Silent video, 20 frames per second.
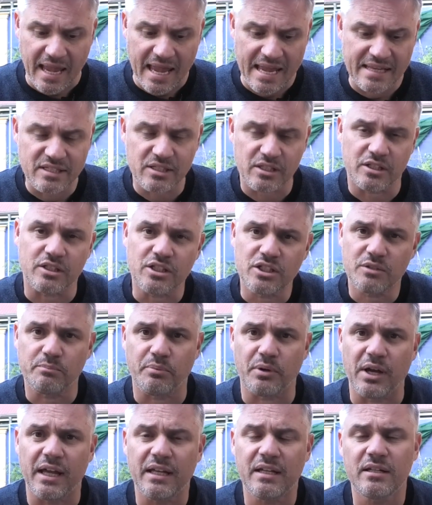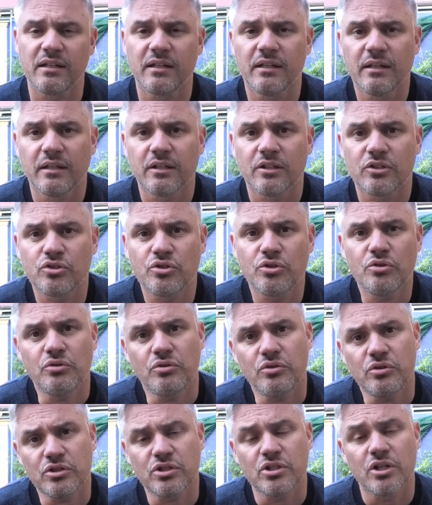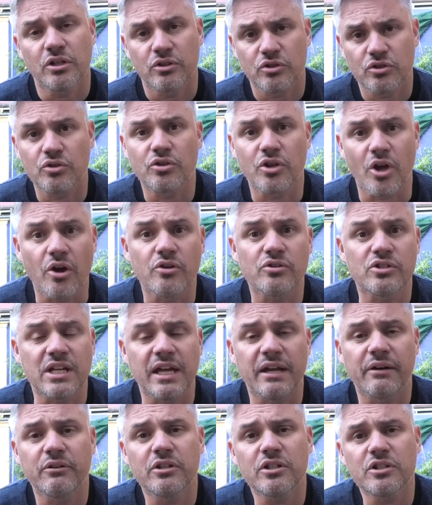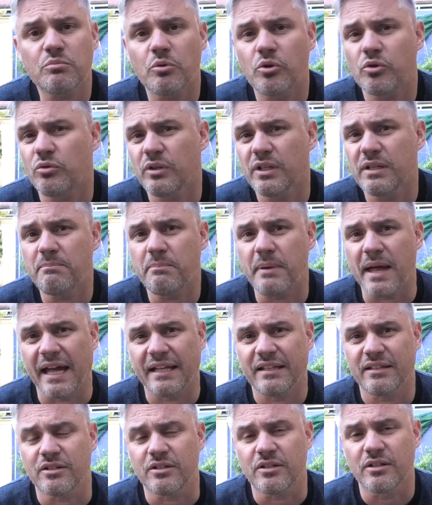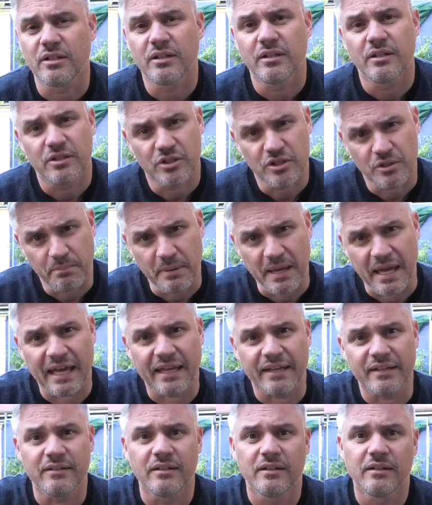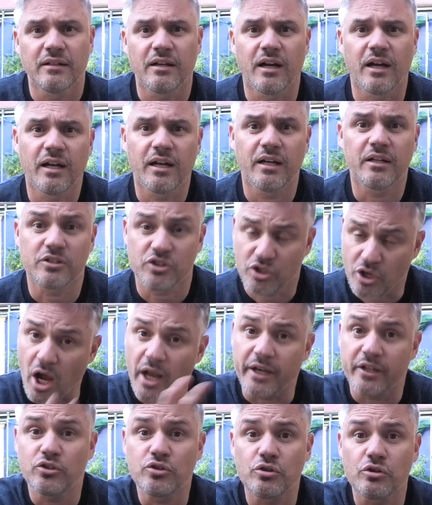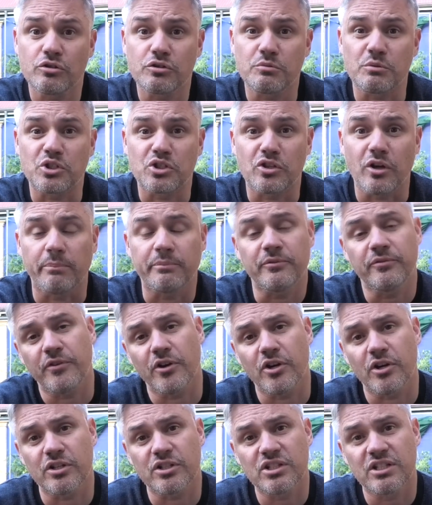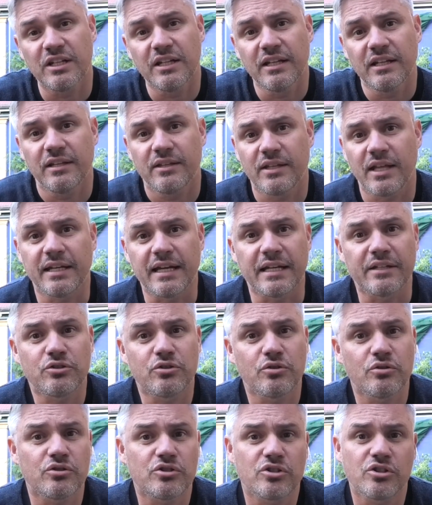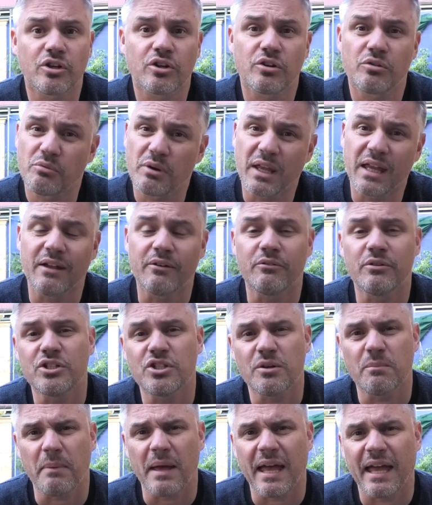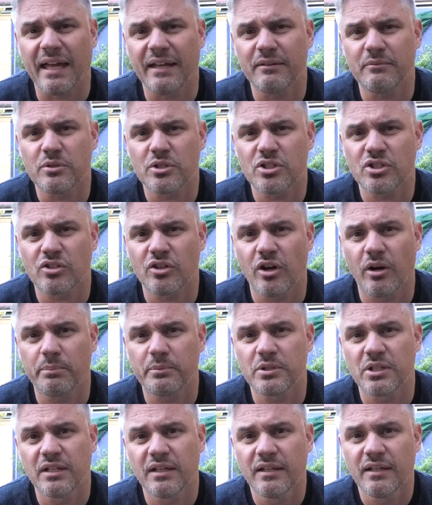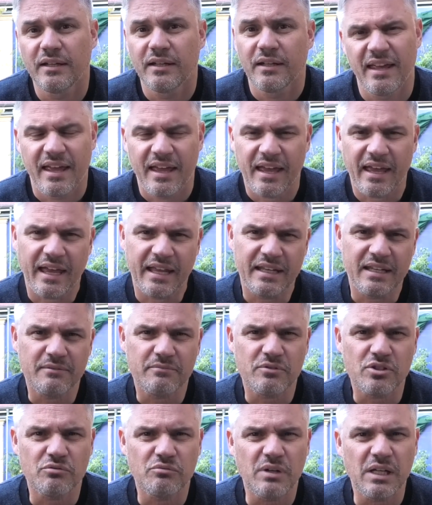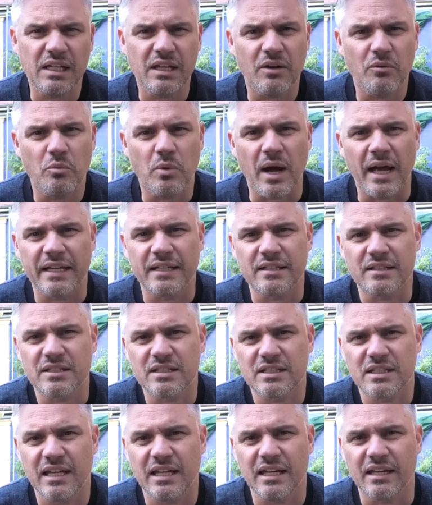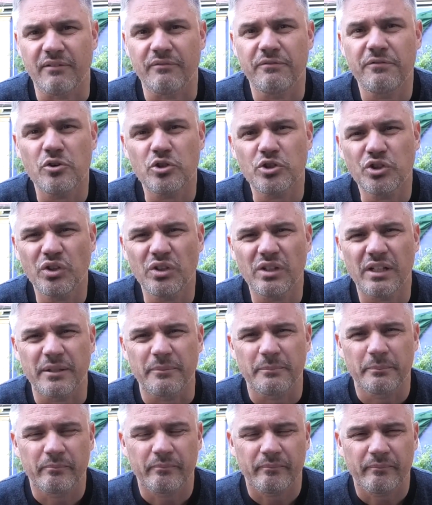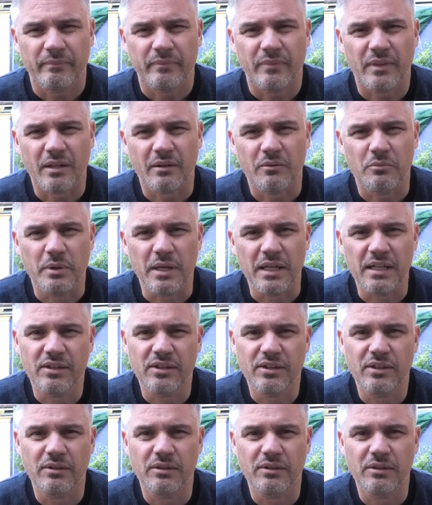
it spread, tours to those areas were all impacted. Japan, China tours were stopped first, then our tours to Korea and Japan were stopped. And it was really a wait and see. And unfortunately, with